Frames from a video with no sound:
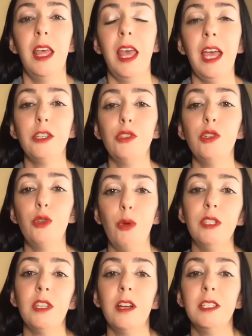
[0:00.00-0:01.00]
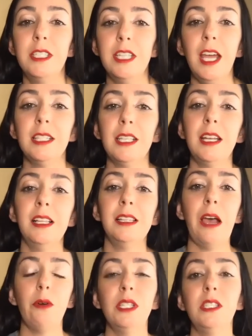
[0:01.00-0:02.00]
extra towards our debts and
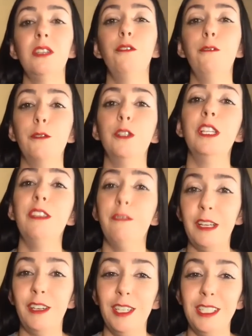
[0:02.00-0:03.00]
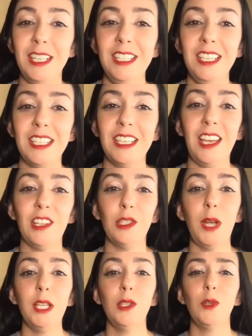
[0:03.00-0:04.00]
allow us to fully fund our sinking accounts,
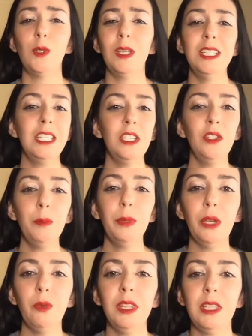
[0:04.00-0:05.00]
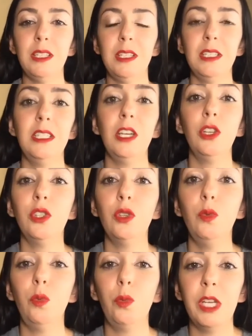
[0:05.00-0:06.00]
right? So continue to play with this until
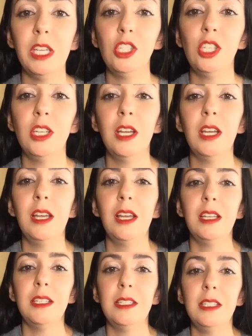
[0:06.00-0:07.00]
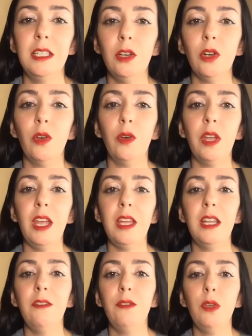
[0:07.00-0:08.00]
you reach 0. And
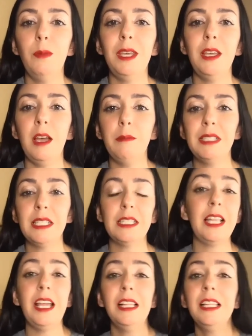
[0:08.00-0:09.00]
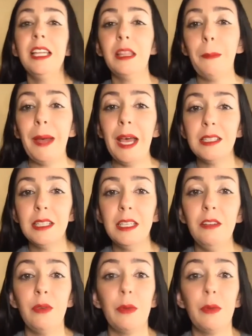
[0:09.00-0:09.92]
if you become slightly in the positive,